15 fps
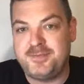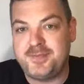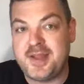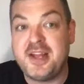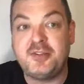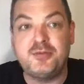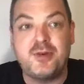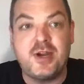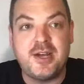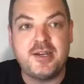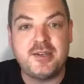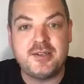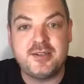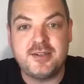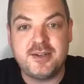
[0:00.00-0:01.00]
That's why
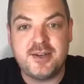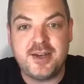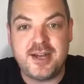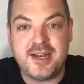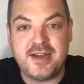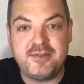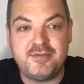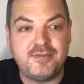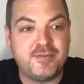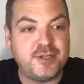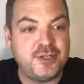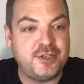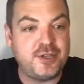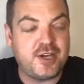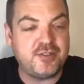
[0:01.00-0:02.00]
I love when
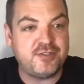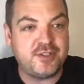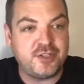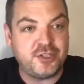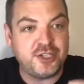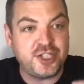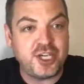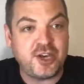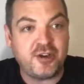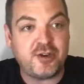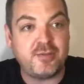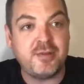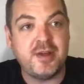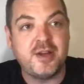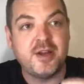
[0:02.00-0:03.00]
you guys can share
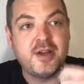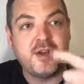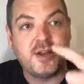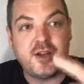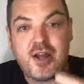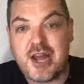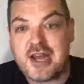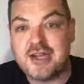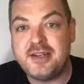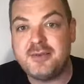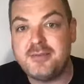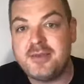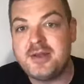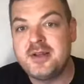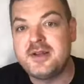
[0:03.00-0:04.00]
them, like them,